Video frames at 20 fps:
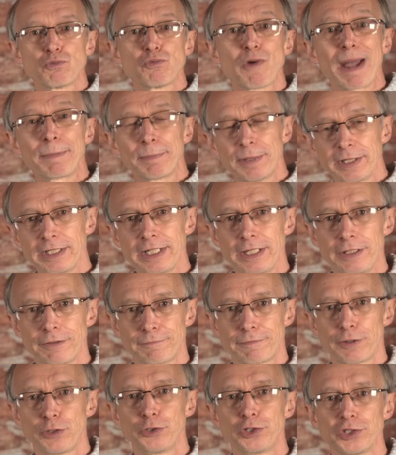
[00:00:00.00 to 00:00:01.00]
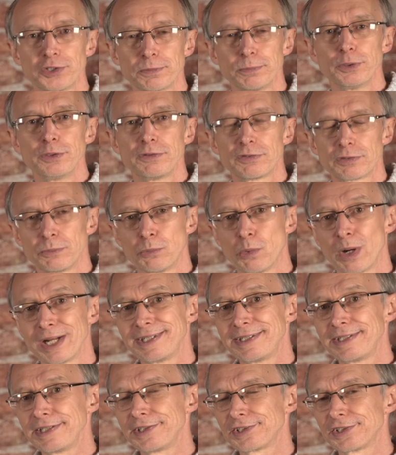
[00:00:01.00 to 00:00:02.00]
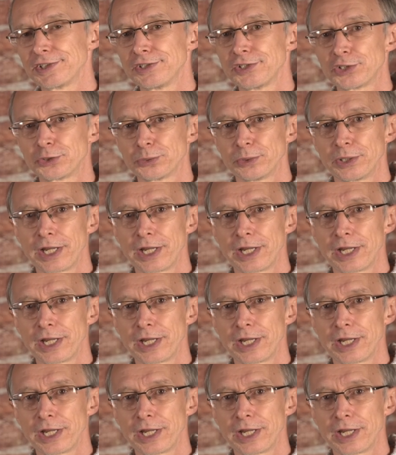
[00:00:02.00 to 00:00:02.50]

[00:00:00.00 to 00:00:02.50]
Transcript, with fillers: rapidly the focus moves from one distance to